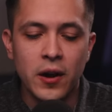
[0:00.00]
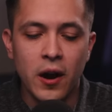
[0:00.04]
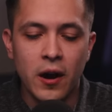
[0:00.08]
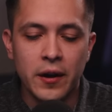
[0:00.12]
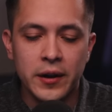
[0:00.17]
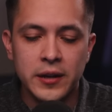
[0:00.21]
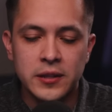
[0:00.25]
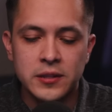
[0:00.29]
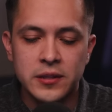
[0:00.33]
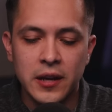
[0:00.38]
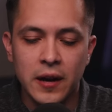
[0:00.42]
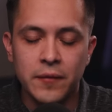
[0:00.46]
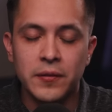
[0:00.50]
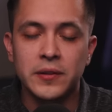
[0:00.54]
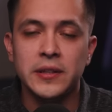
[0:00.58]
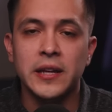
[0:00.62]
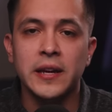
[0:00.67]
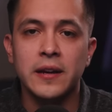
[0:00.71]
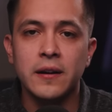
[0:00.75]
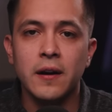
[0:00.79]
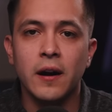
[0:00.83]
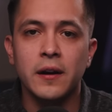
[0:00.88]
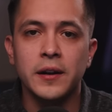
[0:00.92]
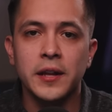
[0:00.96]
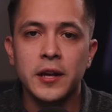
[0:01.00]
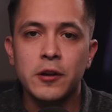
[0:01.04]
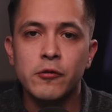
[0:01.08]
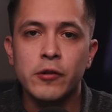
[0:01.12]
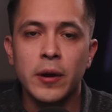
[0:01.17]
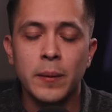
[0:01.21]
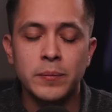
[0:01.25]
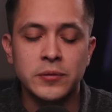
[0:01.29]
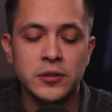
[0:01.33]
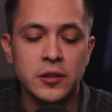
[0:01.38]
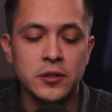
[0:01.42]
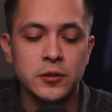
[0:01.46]
of God is everything God
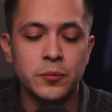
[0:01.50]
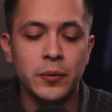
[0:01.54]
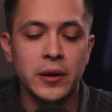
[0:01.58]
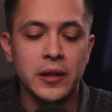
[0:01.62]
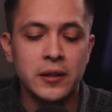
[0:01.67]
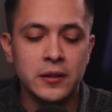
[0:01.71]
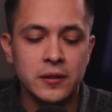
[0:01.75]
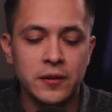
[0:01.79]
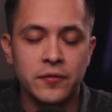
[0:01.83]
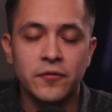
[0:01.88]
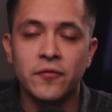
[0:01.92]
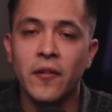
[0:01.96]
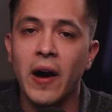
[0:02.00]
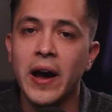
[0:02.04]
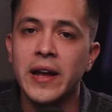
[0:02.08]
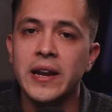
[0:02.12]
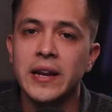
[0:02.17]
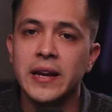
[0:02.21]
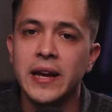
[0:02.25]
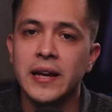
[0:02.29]
equips us with to fight